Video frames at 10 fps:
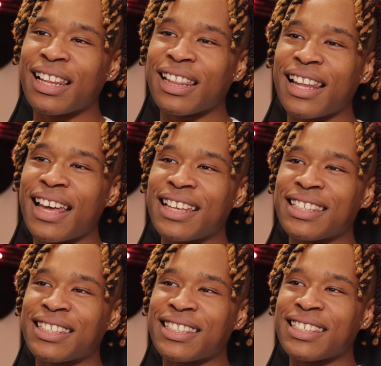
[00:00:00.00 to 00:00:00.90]

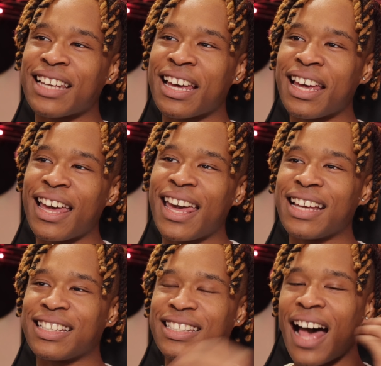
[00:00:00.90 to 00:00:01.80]
less
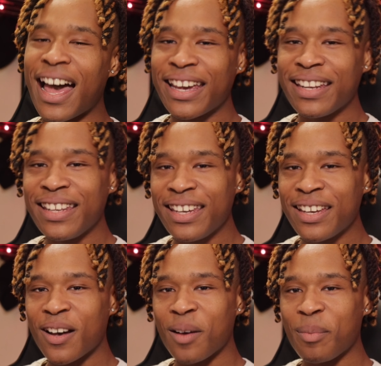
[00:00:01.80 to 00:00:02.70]

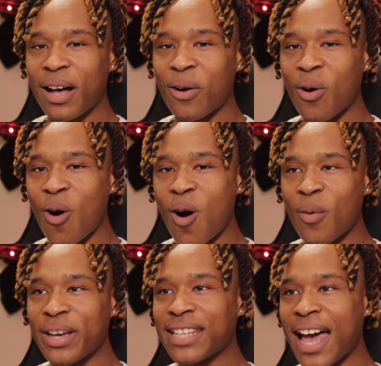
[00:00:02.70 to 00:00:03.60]
anxiety about
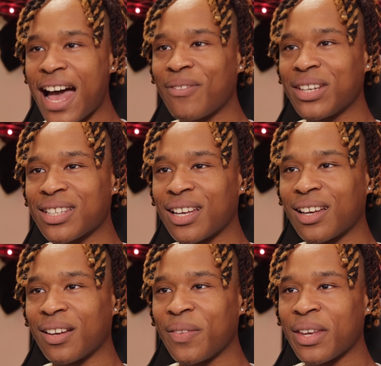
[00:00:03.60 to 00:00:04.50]
always having
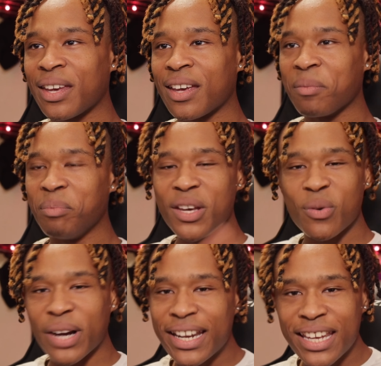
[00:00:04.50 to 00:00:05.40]
to be
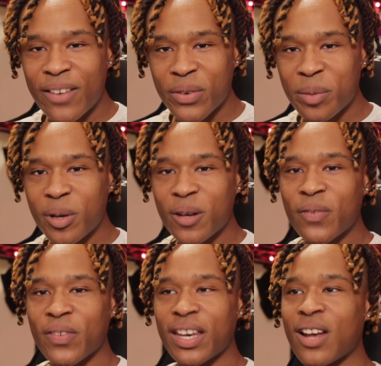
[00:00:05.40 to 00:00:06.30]
ready every
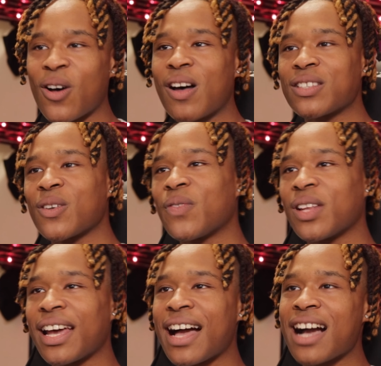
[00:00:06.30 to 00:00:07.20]
month and I also
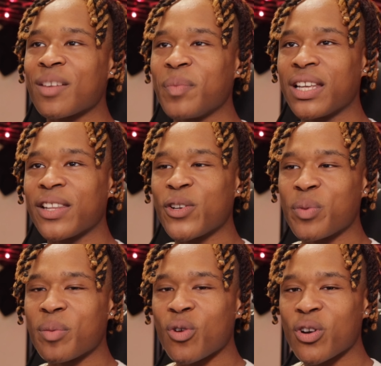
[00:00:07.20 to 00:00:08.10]
feel like I can be a little
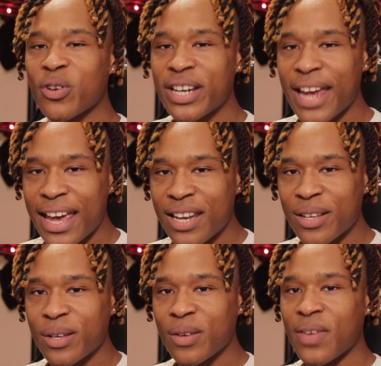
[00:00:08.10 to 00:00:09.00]
bit more
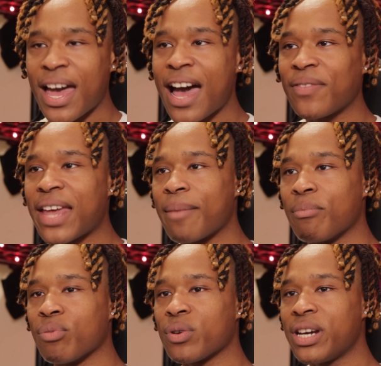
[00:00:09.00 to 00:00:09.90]
creative and have
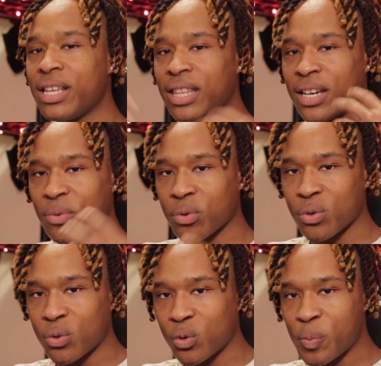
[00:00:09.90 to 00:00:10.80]
that breathing
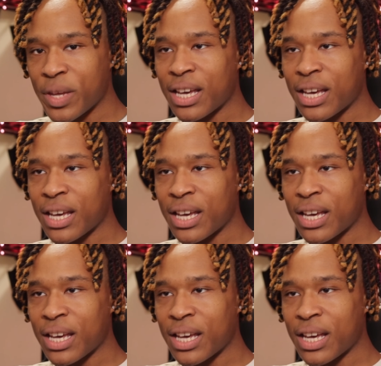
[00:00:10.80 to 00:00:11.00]
room